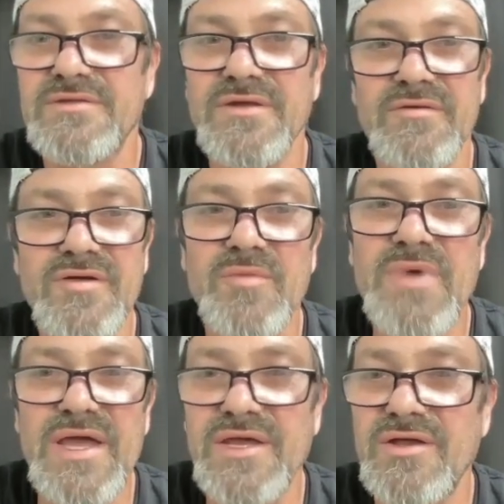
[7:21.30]
So come
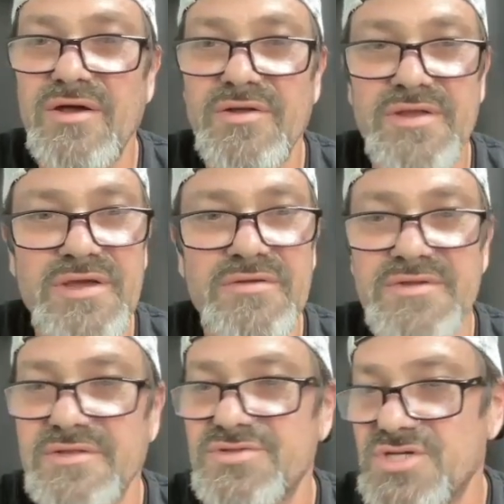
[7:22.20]
back in 100
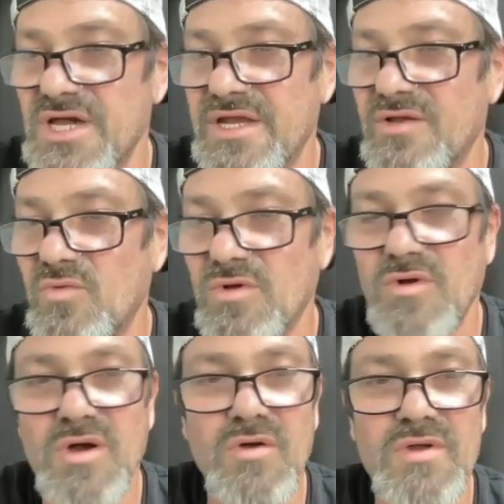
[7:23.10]
years and China will
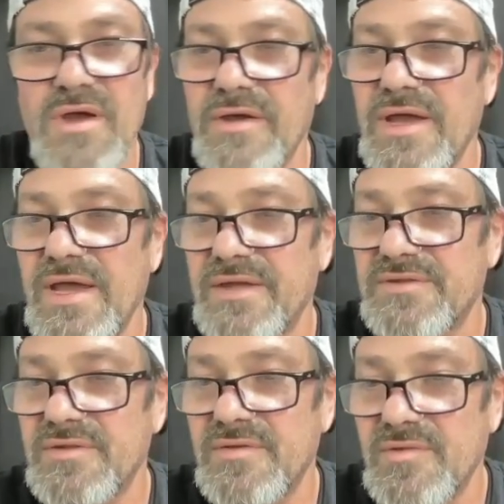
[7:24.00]
own our
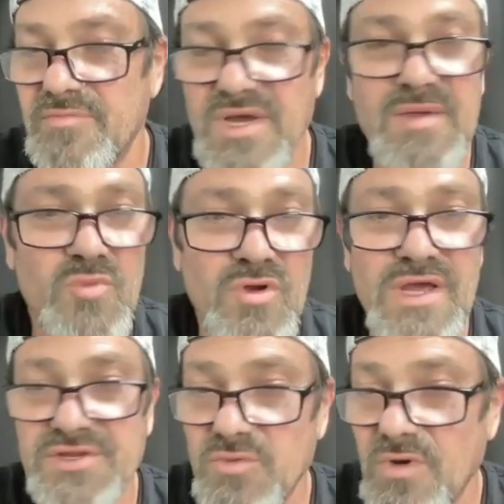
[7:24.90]
ass. Probably more
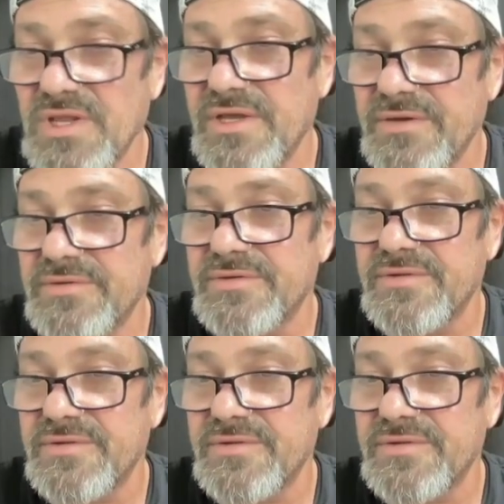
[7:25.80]
like 20 years.